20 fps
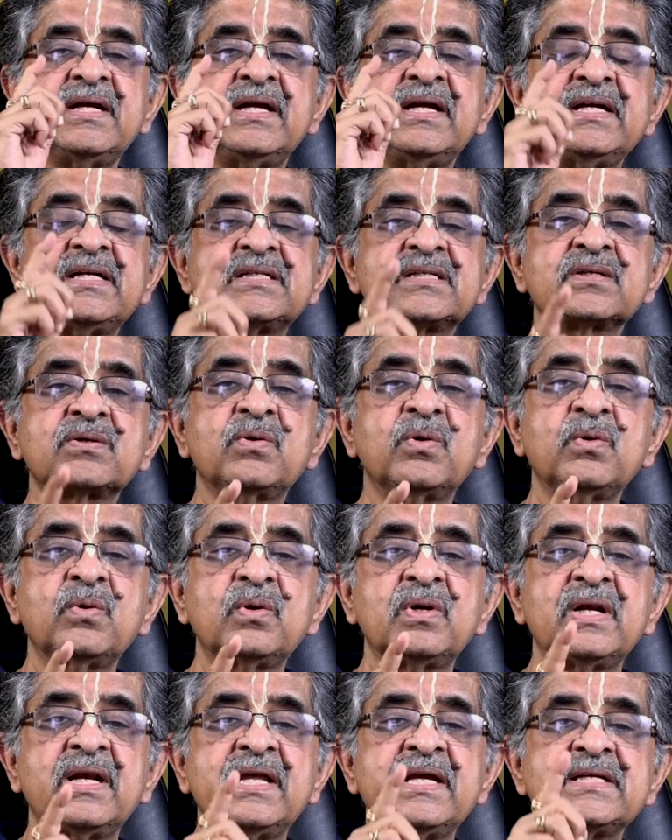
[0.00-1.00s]
its
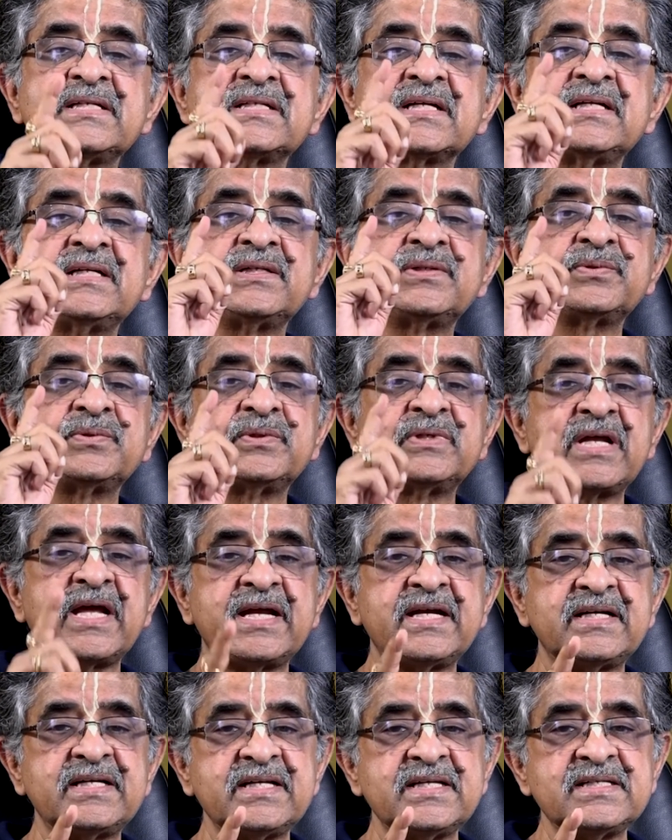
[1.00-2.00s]
correlation to
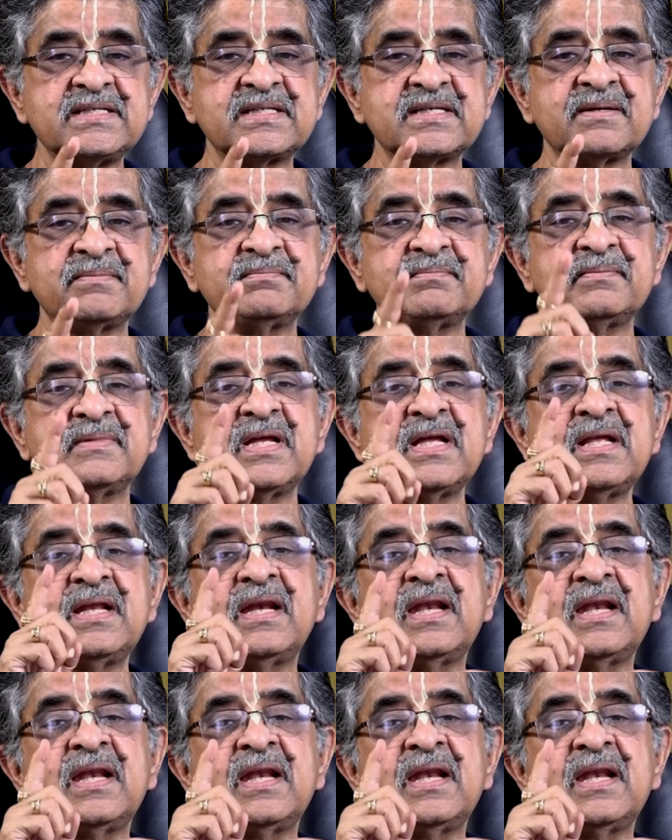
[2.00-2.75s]
deitism,